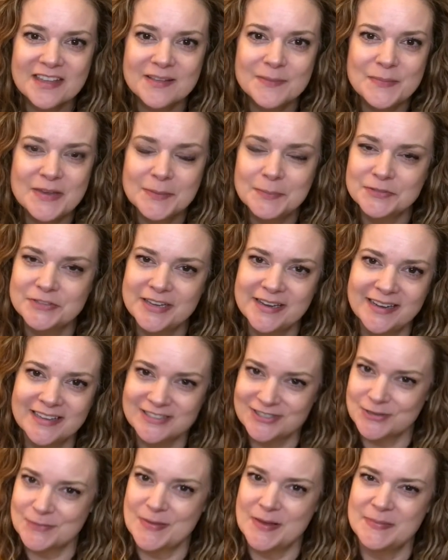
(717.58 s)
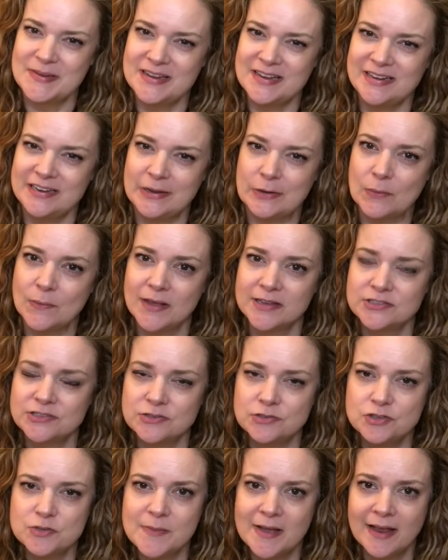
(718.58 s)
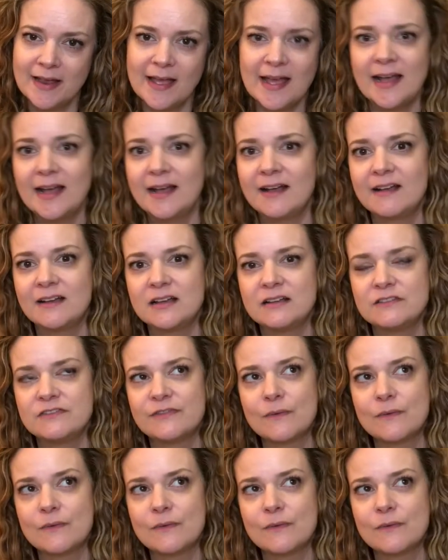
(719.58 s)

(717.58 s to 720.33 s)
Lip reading: be able to answer maybe any questions you might have,